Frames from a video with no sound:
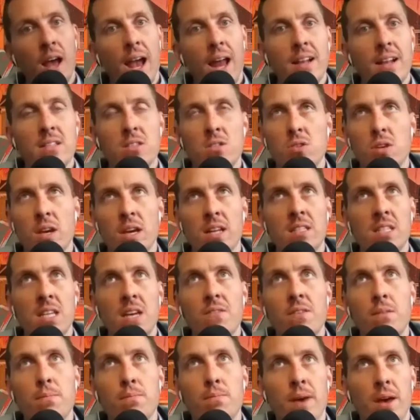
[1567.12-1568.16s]
And it's
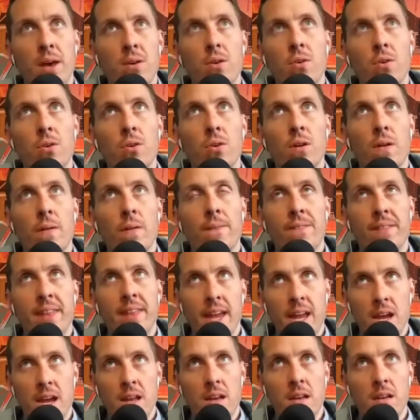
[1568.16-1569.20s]
even better
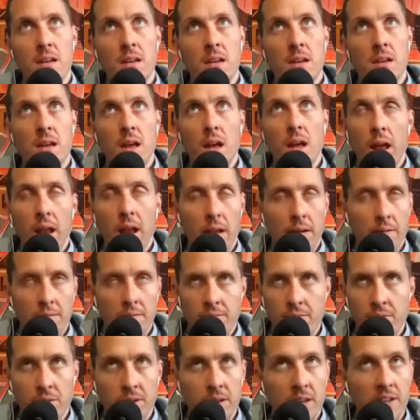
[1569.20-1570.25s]
than,
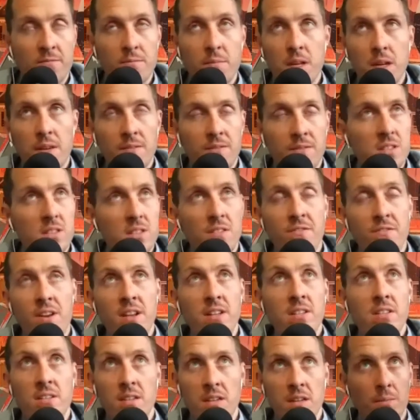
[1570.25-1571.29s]
and forgive me if this
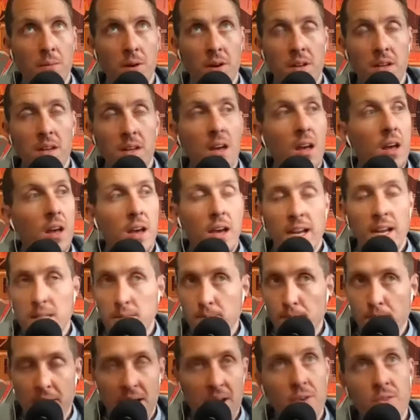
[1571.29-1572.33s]
offends anybody, it's
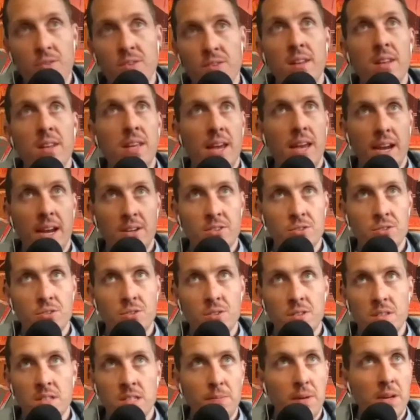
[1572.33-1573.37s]
better than The
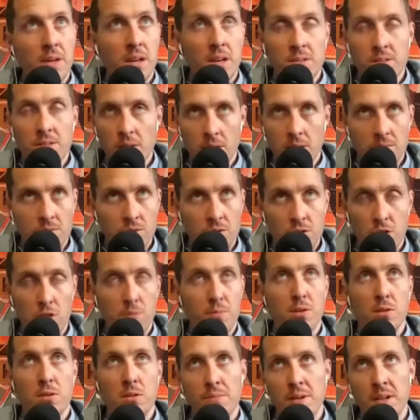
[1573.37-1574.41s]
Exorcist because
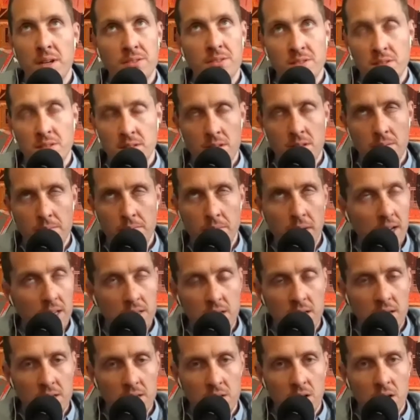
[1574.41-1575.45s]
Tubular Bells is an
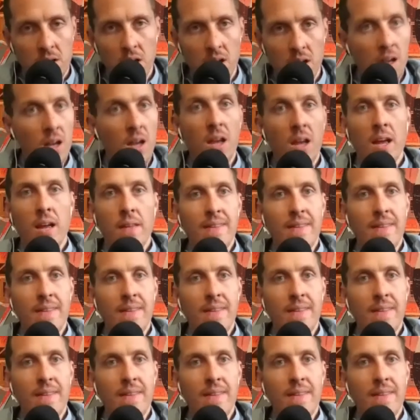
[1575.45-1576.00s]
amazing song.